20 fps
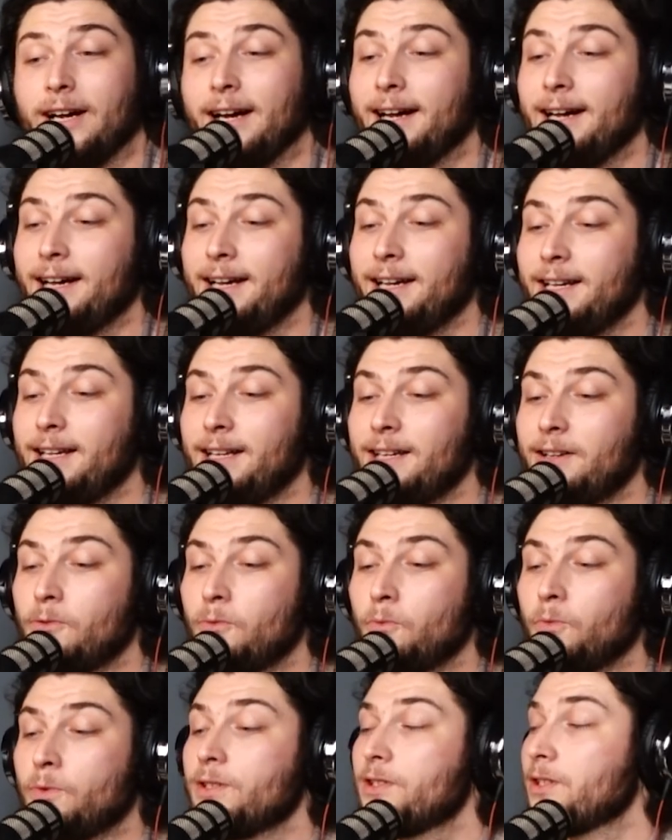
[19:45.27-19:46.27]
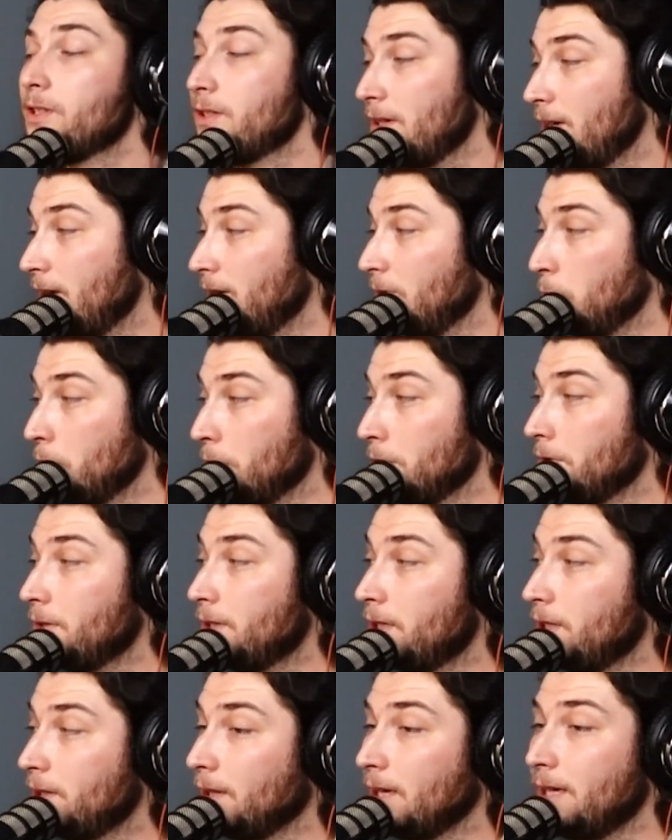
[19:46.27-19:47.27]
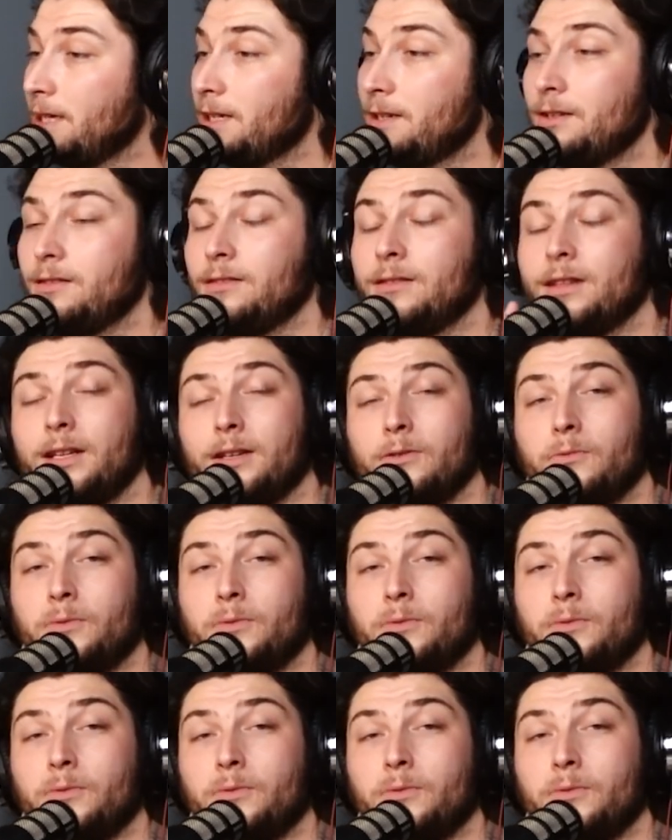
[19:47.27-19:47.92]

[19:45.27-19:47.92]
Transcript: I was worried like you that it